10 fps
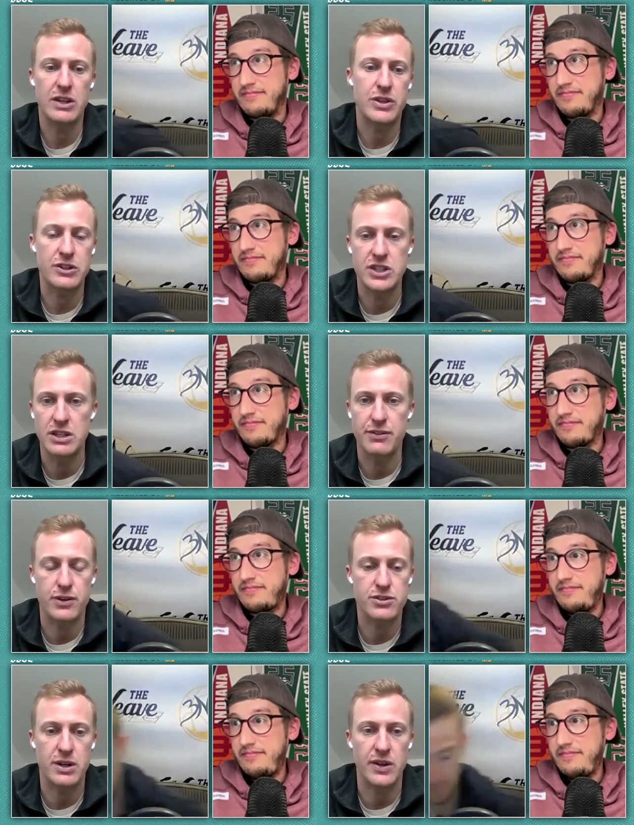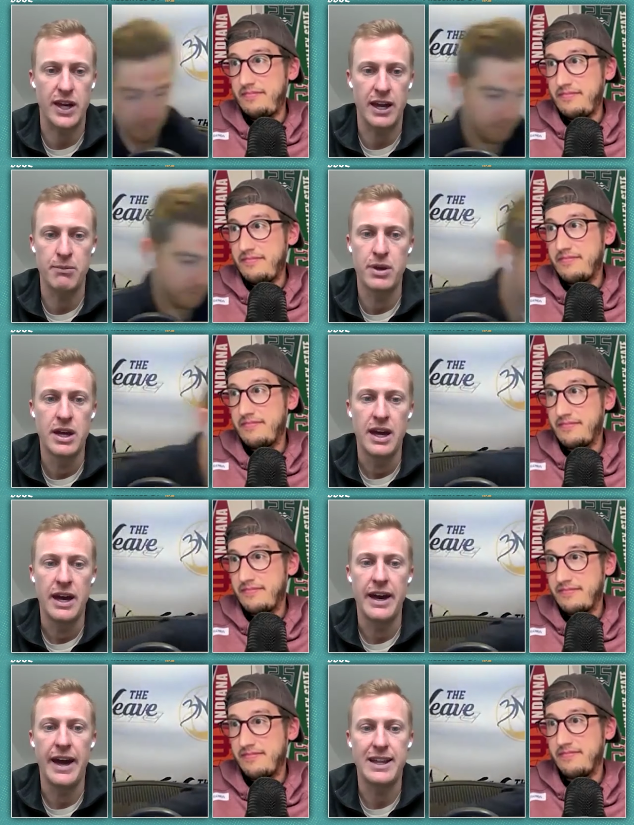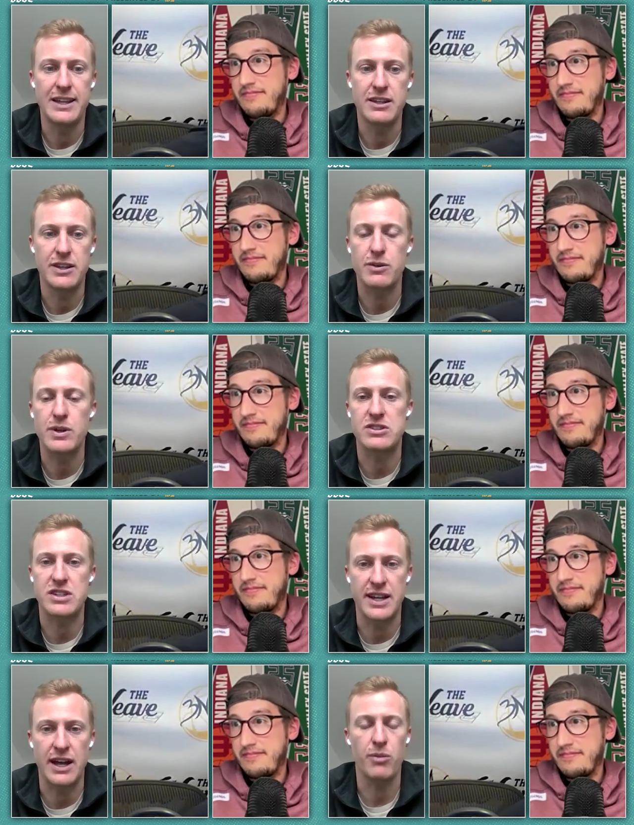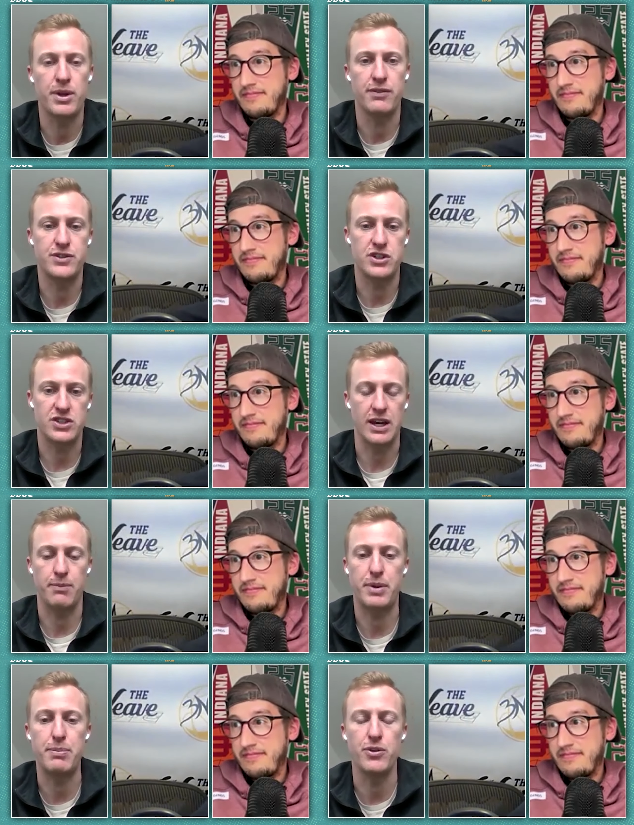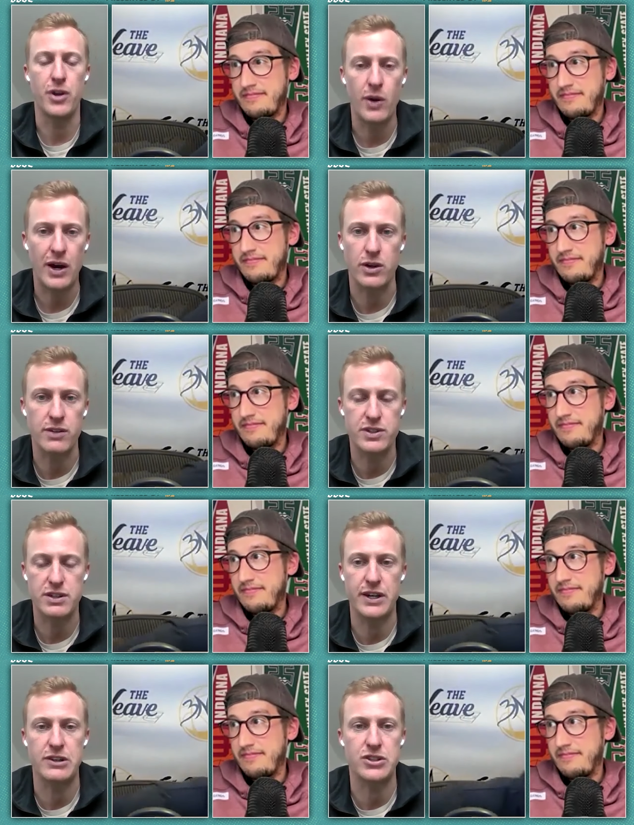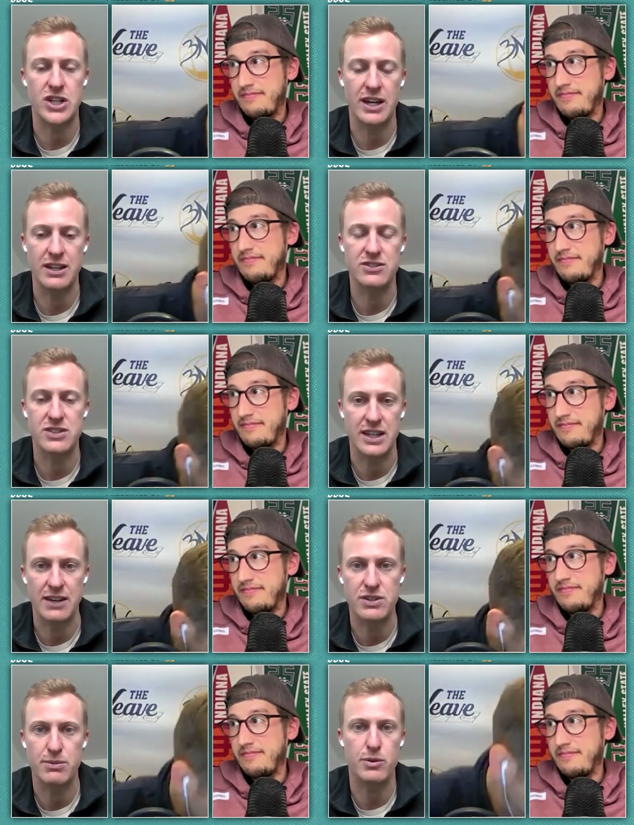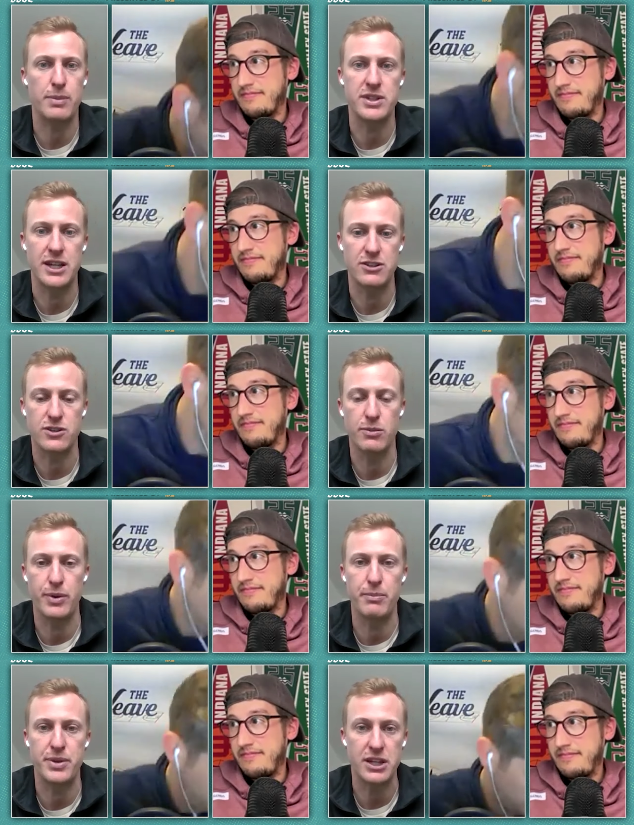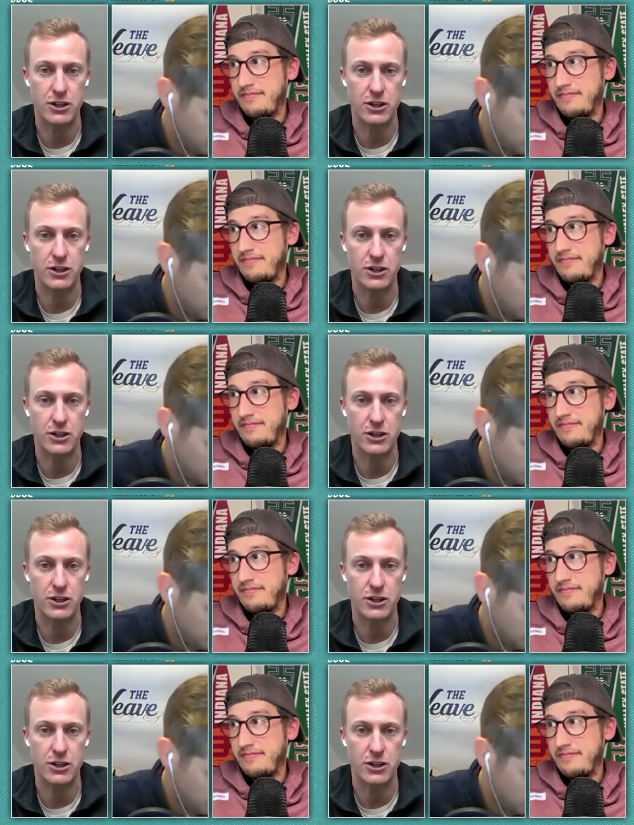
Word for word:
Speaker 1: had 13 in the first round game. And there is an element of just like people know how good of a defender Shead is. It gives him the reputational bump. He